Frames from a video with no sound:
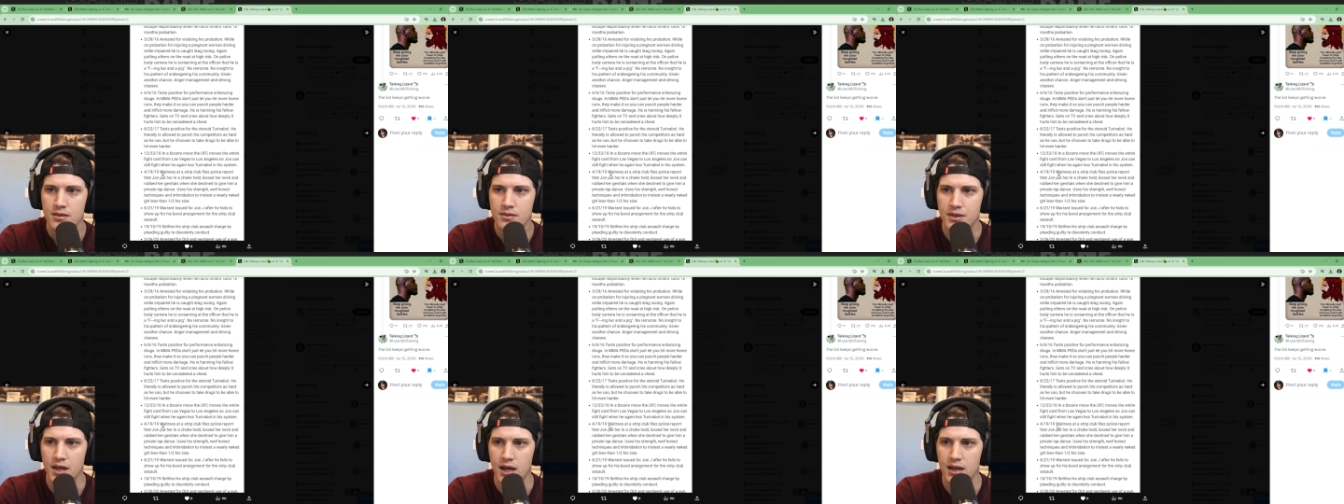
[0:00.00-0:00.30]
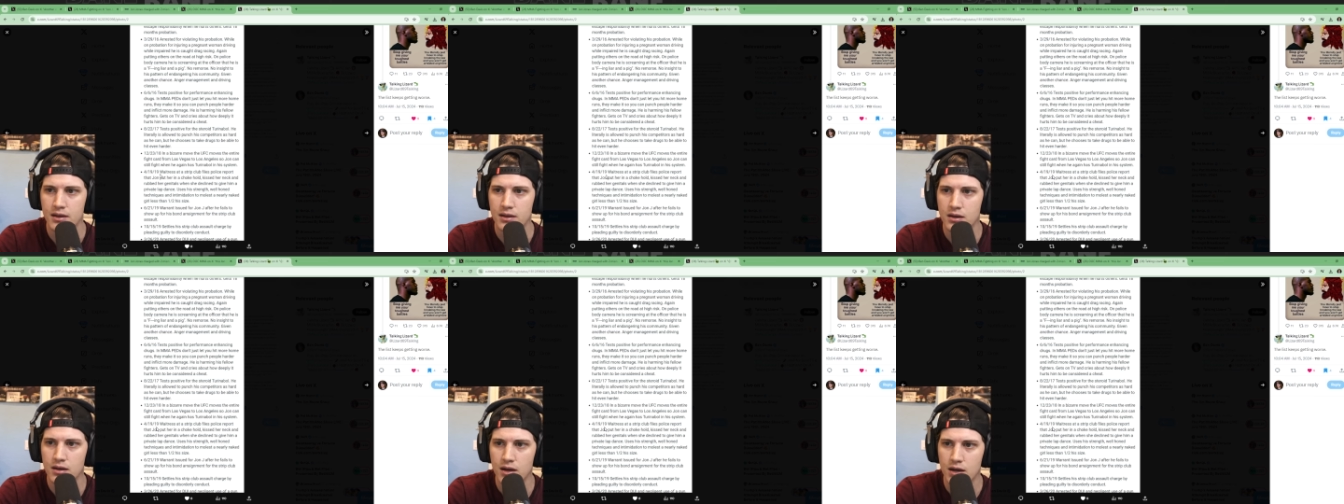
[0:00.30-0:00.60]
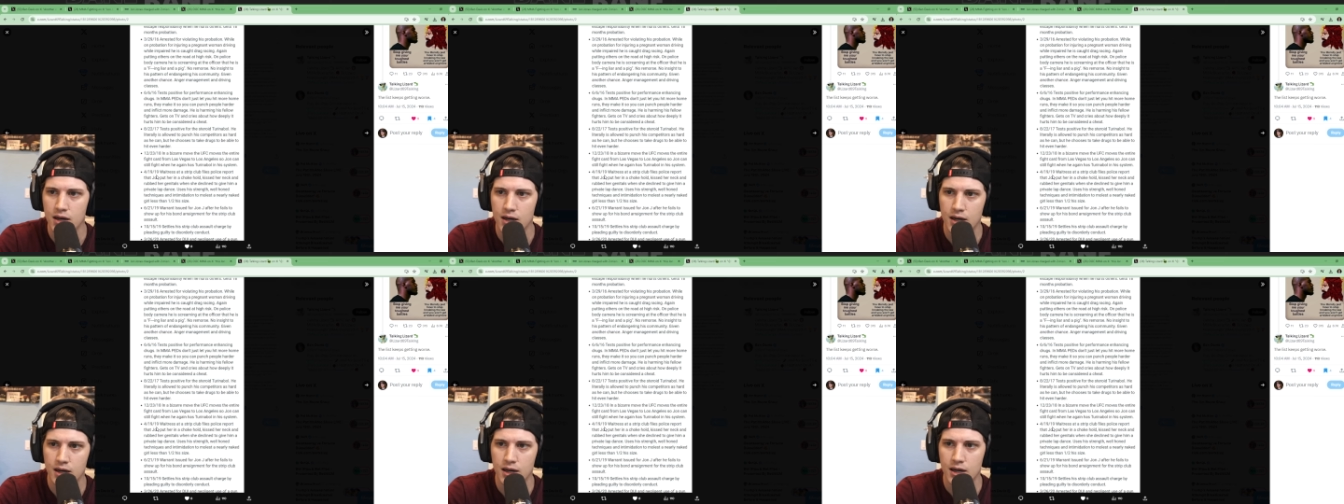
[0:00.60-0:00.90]
Then
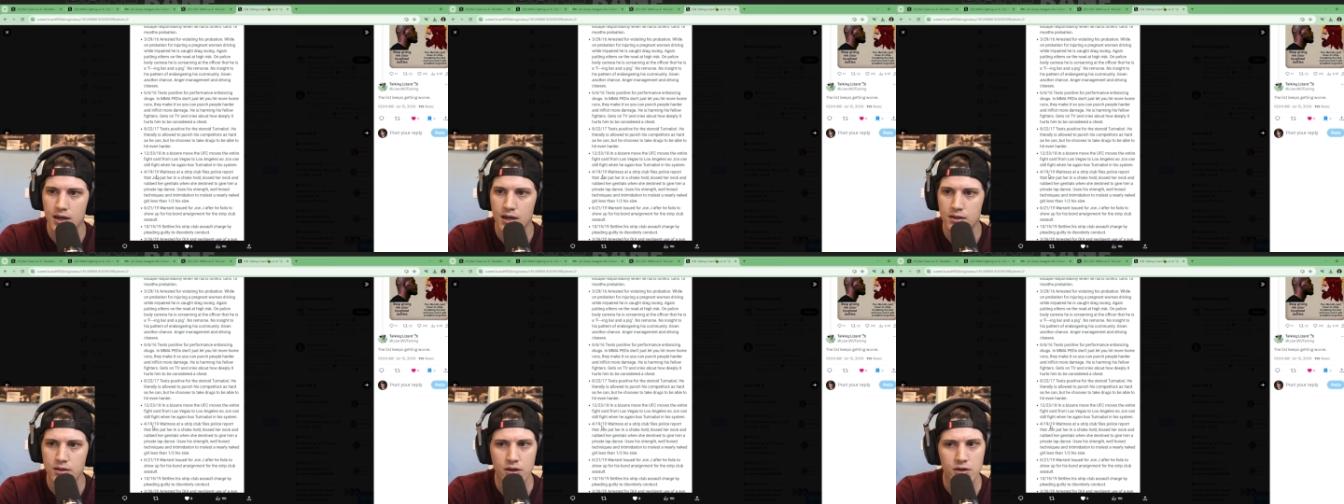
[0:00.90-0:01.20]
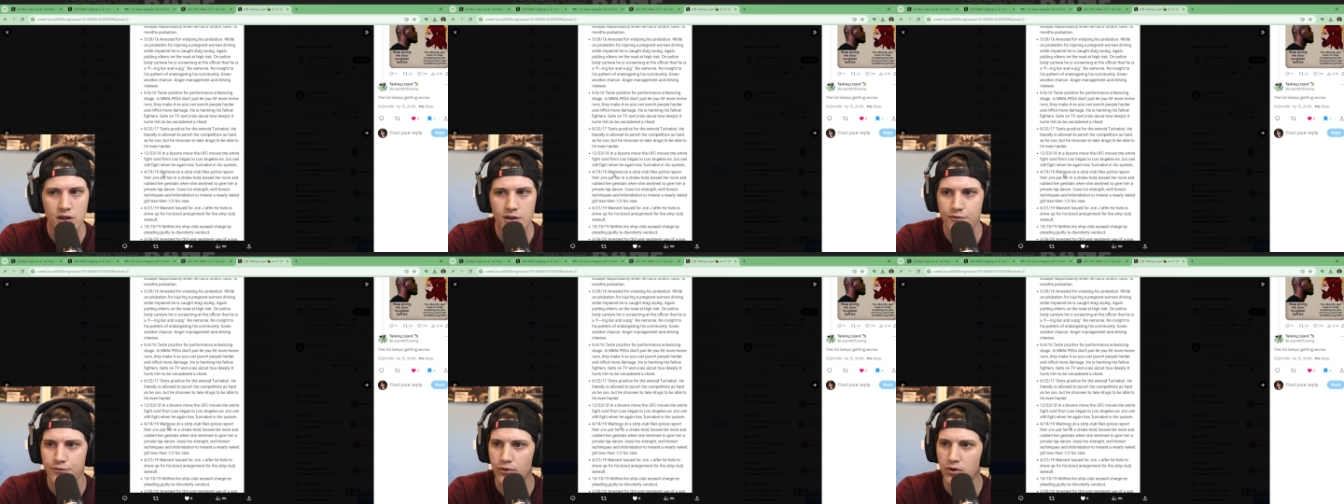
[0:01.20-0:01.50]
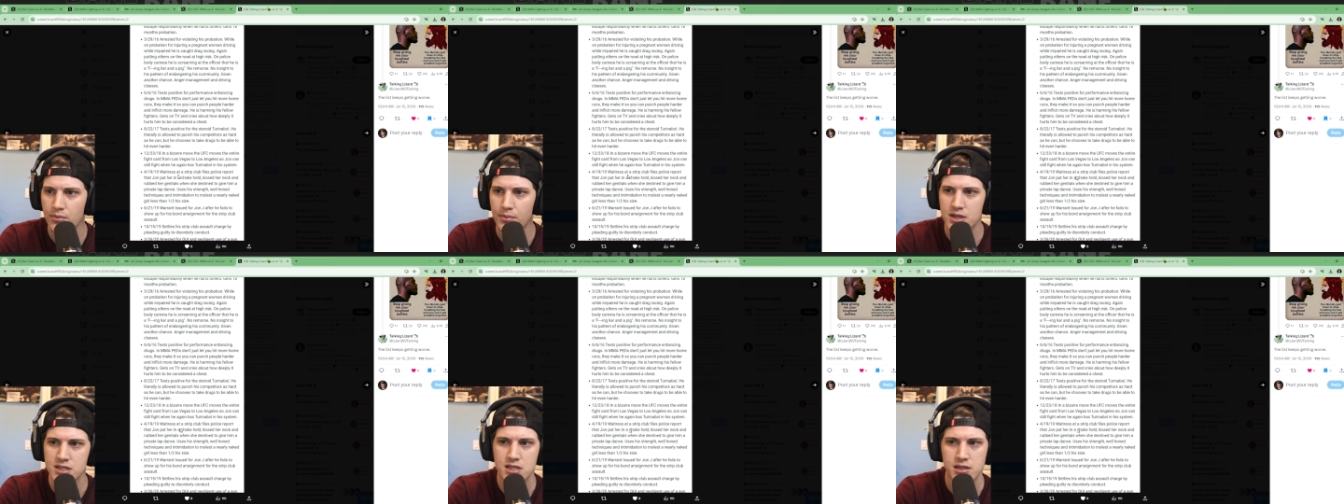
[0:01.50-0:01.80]
literally
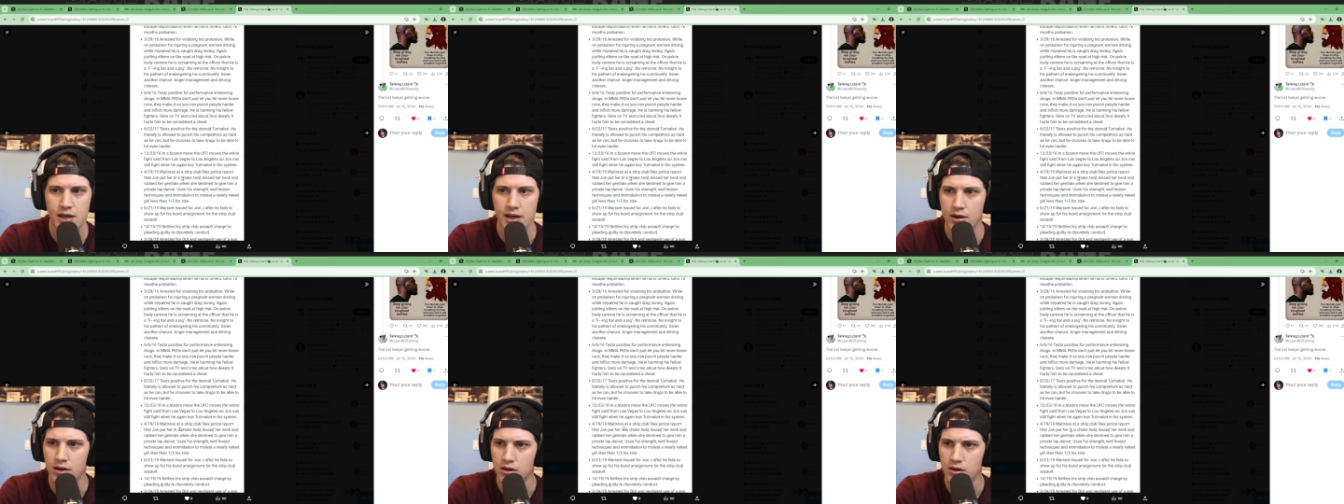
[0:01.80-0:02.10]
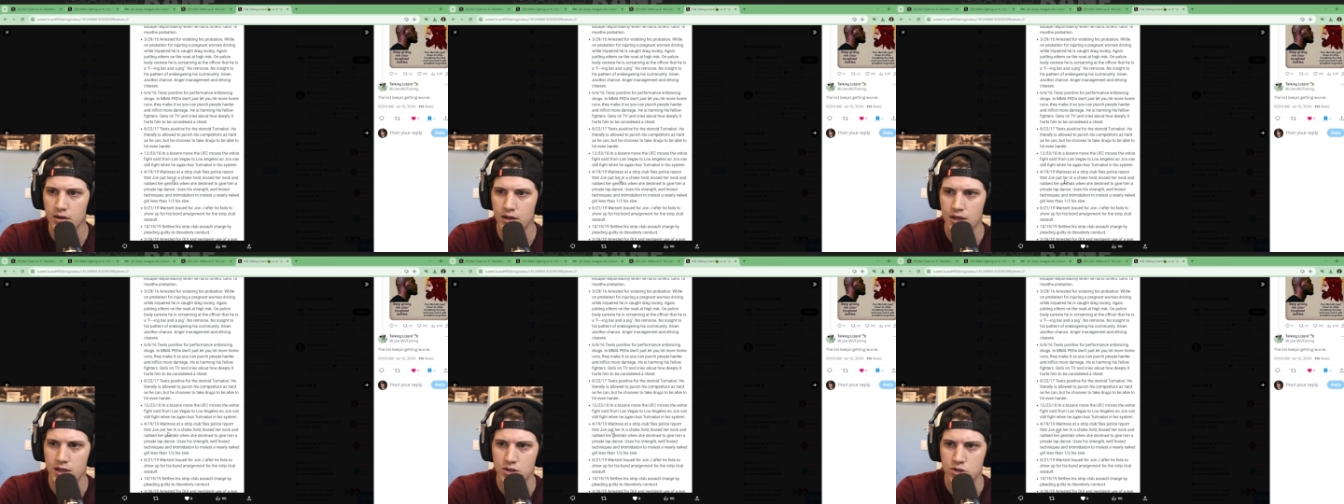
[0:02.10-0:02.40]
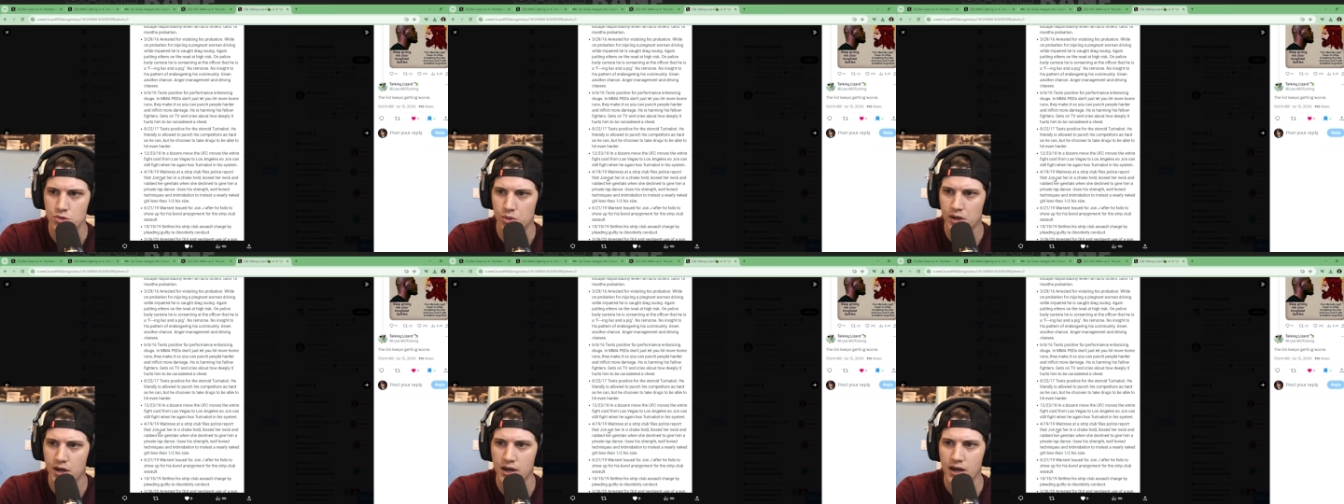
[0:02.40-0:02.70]
4 months later in
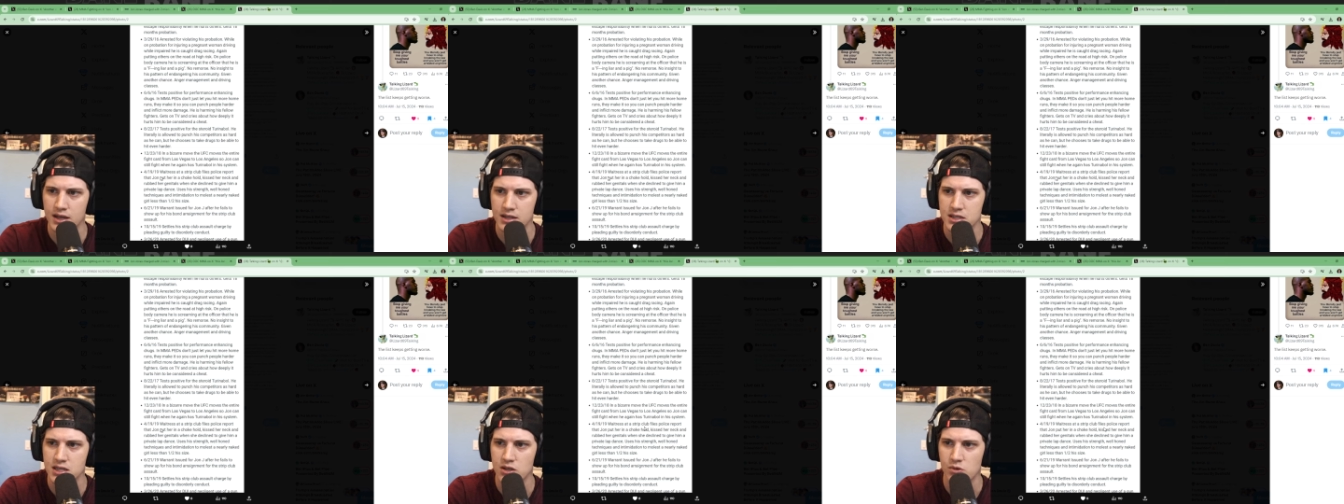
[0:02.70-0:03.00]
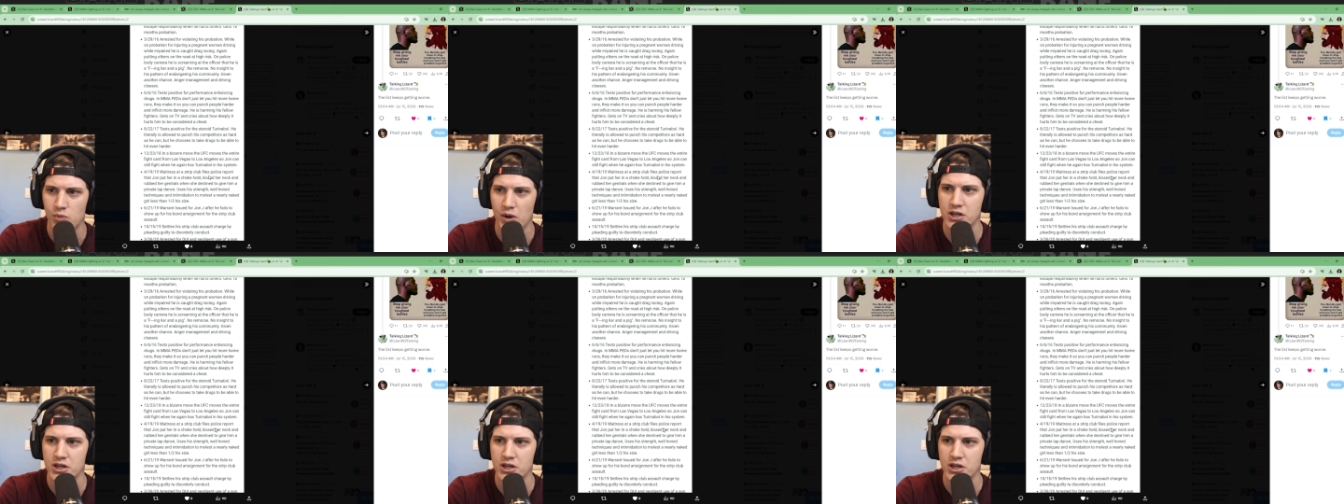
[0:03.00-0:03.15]
2019,